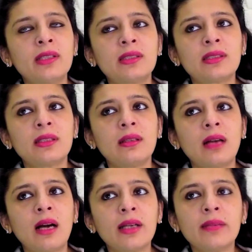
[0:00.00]
as
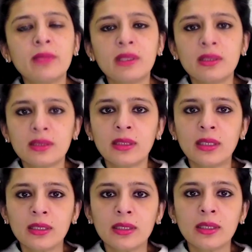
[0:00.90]
I am
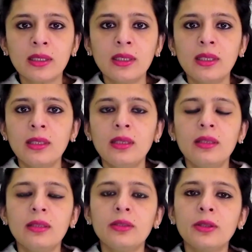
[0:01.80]
concerned,
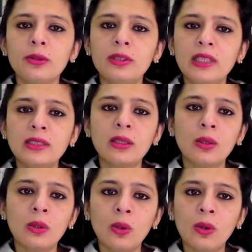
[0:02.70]
you know, these
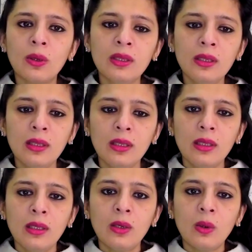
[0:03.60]
are all,
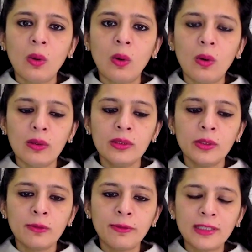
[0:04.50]

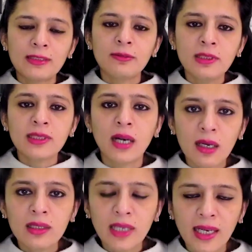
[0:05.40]
you know, festivals
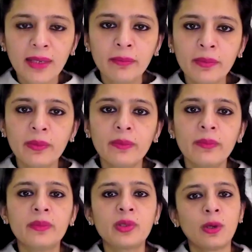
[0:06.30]
are times
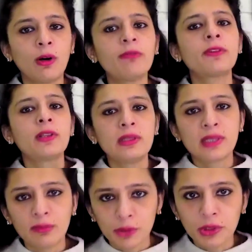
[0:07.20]
of
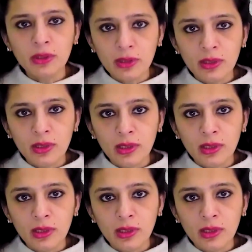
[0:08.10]
consumption.